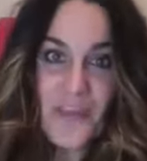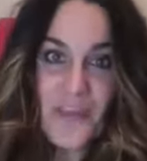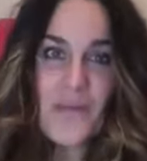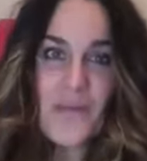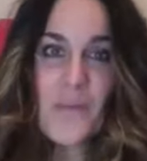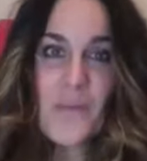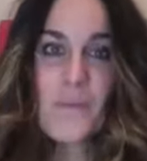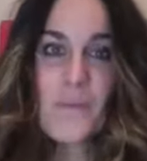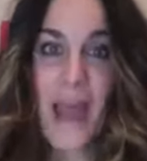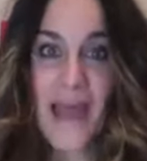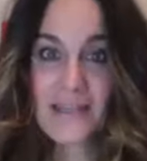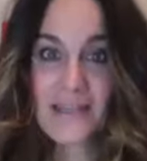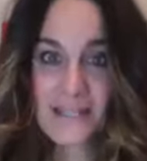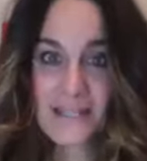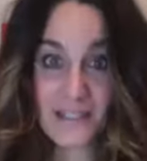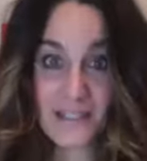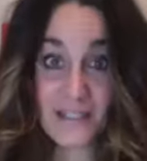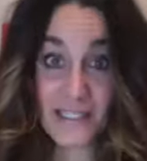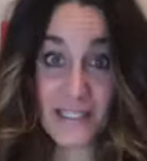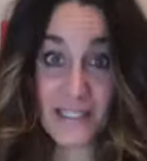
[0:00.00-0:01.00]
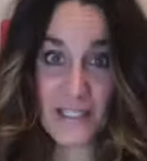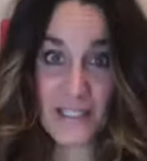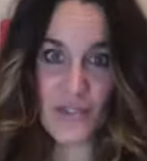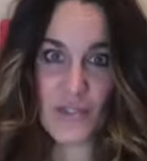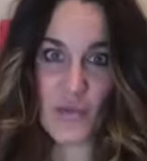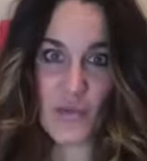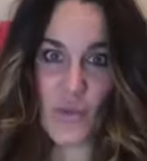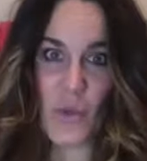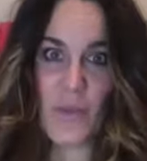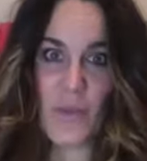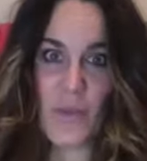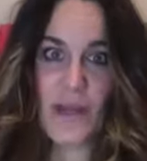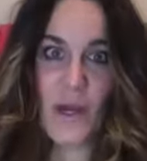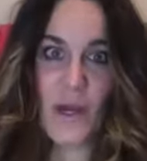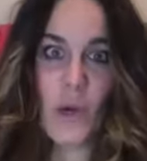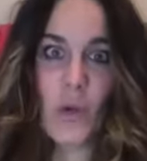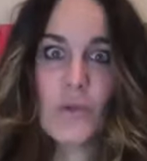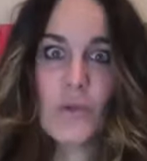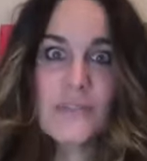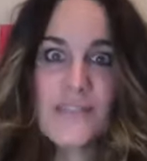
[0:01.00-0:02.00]
The masculine is the one that
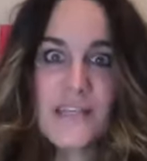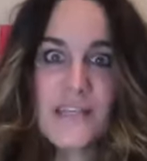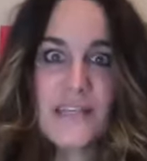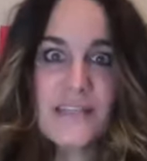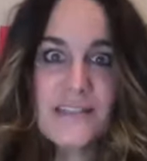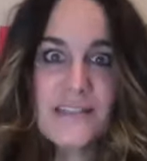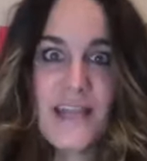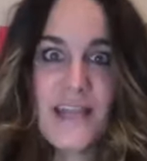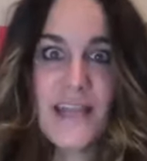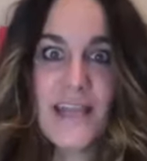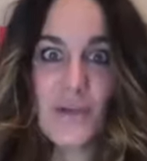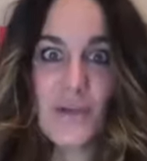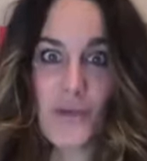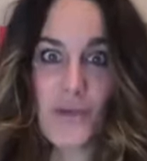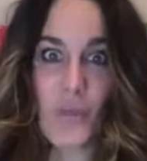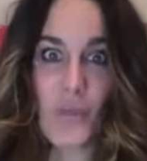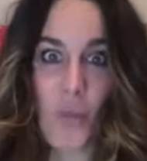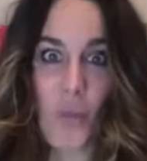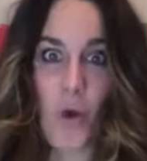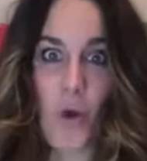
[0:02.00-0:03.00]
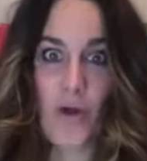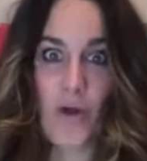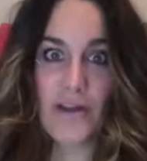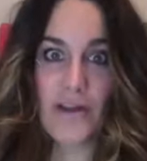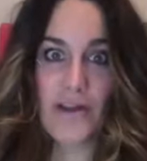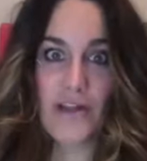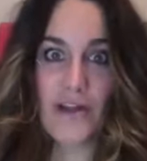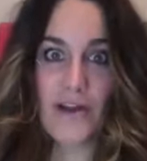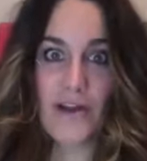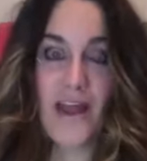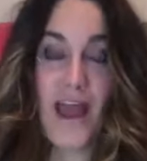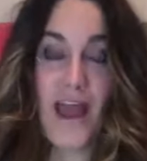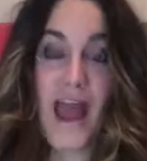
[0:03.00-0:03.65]
holds the container, the warrior.